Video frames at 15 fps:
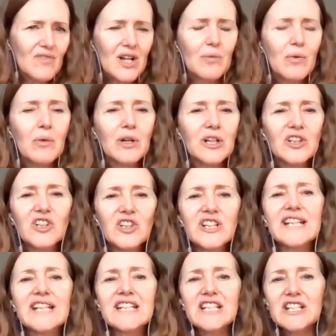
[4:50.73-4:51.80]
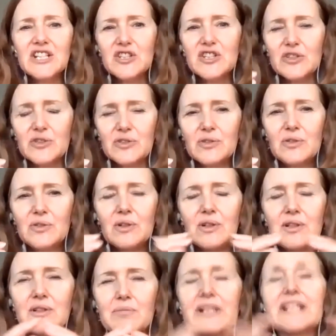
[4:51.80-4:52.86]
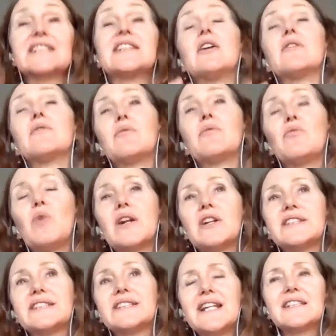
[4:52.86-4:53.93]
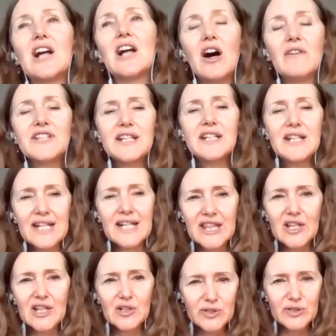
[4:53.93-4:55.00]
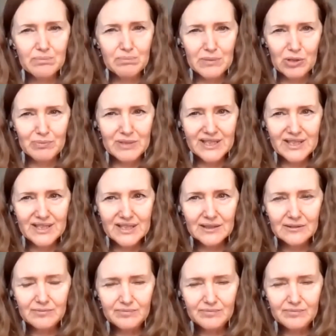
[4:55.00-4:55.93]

What we're looking to do, because what I'll say is often in those moments